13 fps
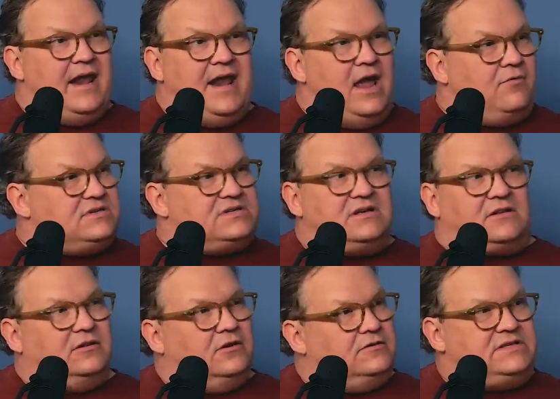And that was
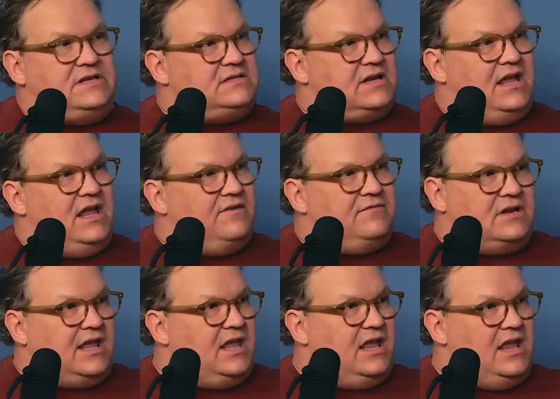the closest I
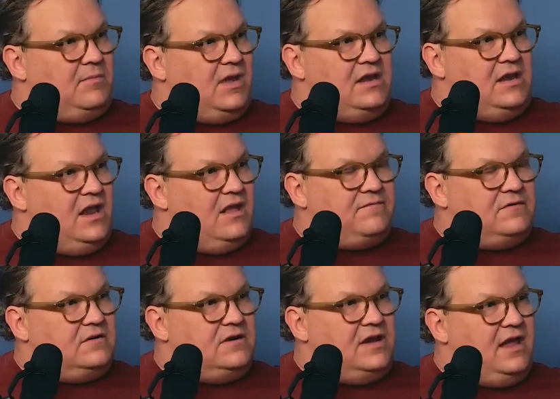ever came. I
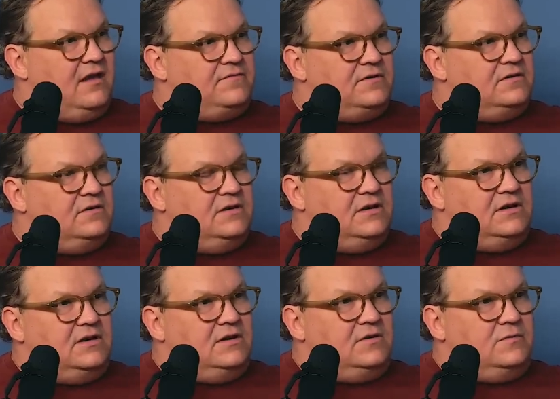never, ever
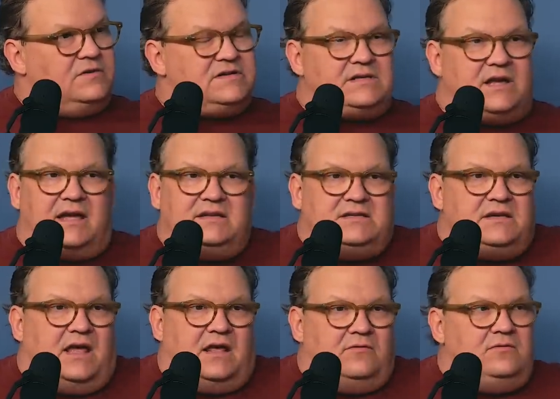was, I
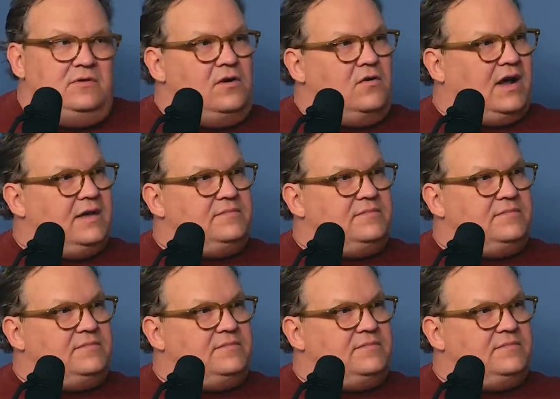don't know.